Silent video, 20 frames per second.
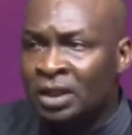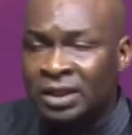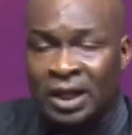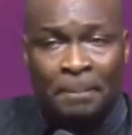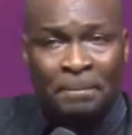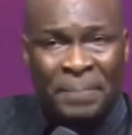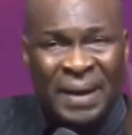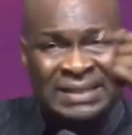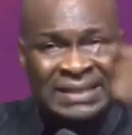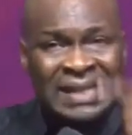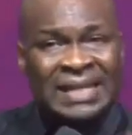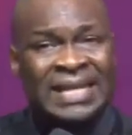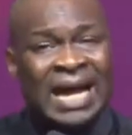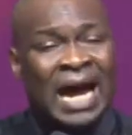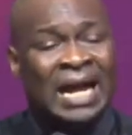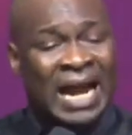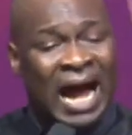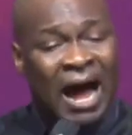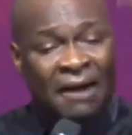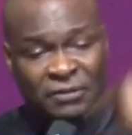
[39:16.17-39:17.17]
The person
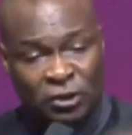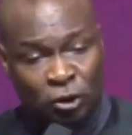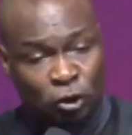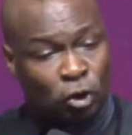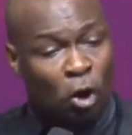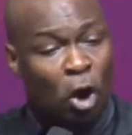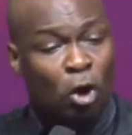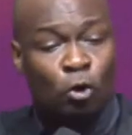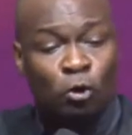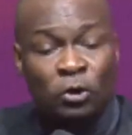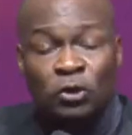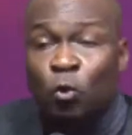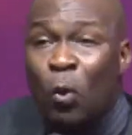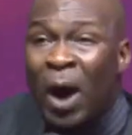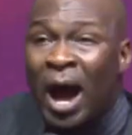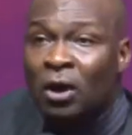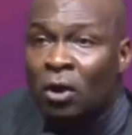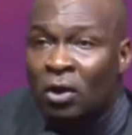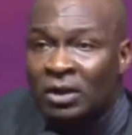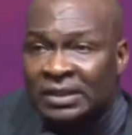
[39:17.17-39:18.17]
can have struggles
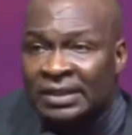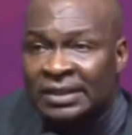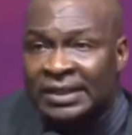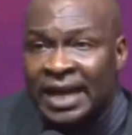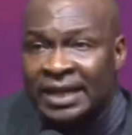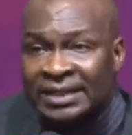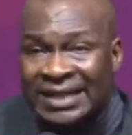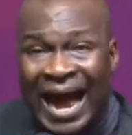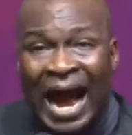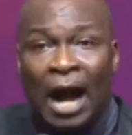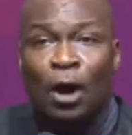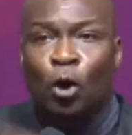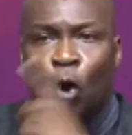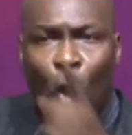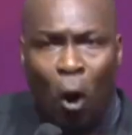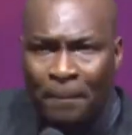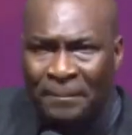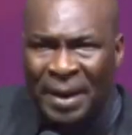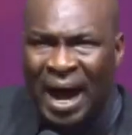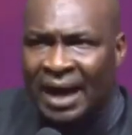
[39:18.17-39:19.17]
while on stage and
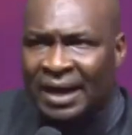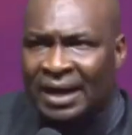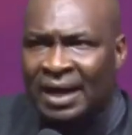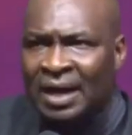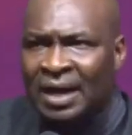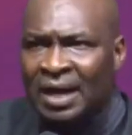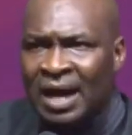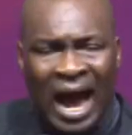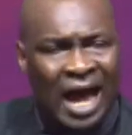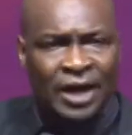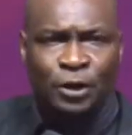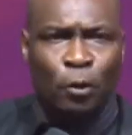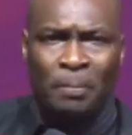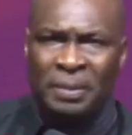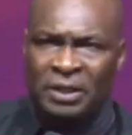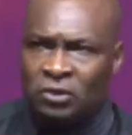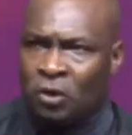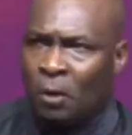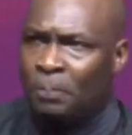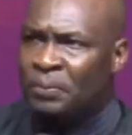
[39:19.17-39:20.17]
go back and you'll
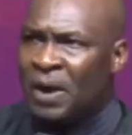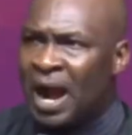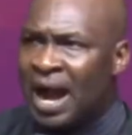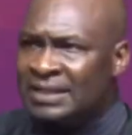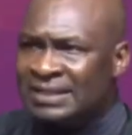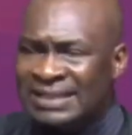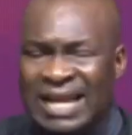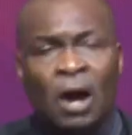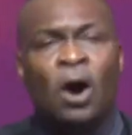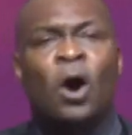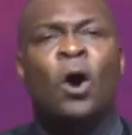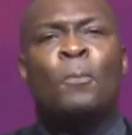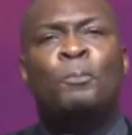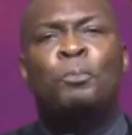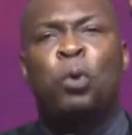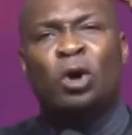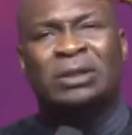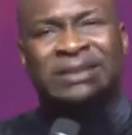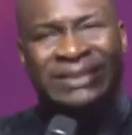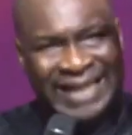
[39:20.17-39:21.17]
be surprised. Now,
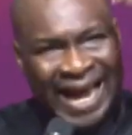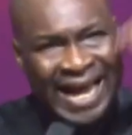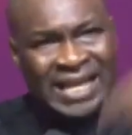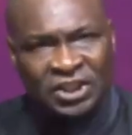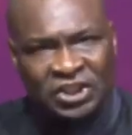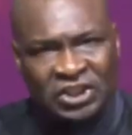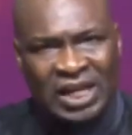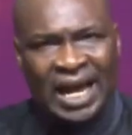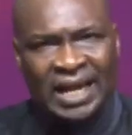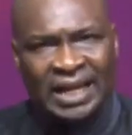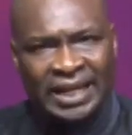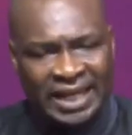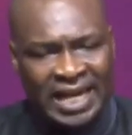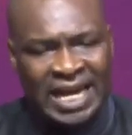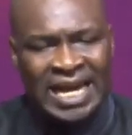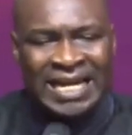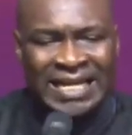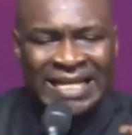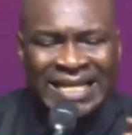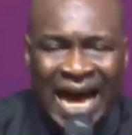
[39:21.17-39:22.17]
potentially,
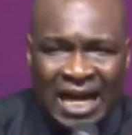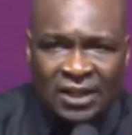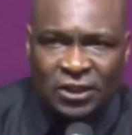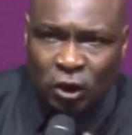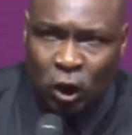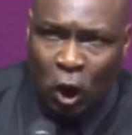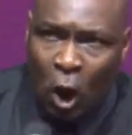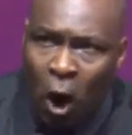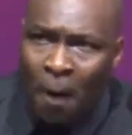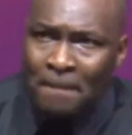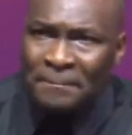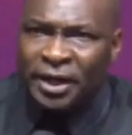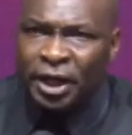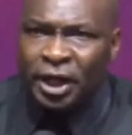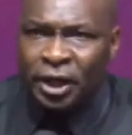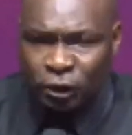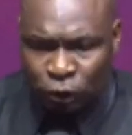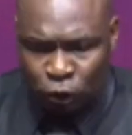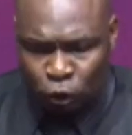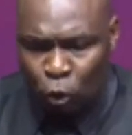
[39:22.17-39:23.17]
he has come
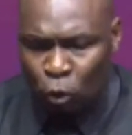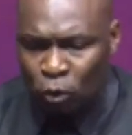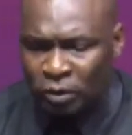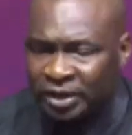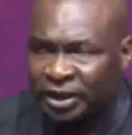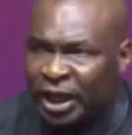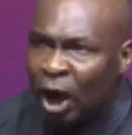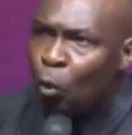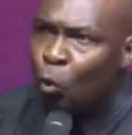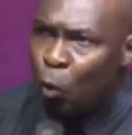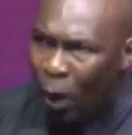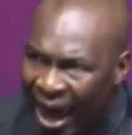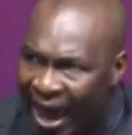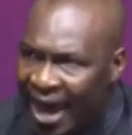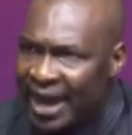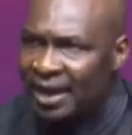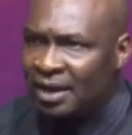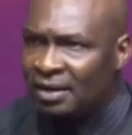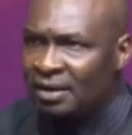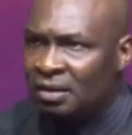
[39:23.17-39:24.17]
into the
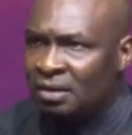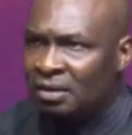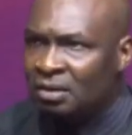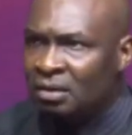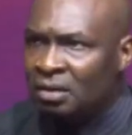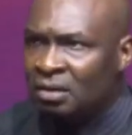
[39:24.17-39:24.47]
way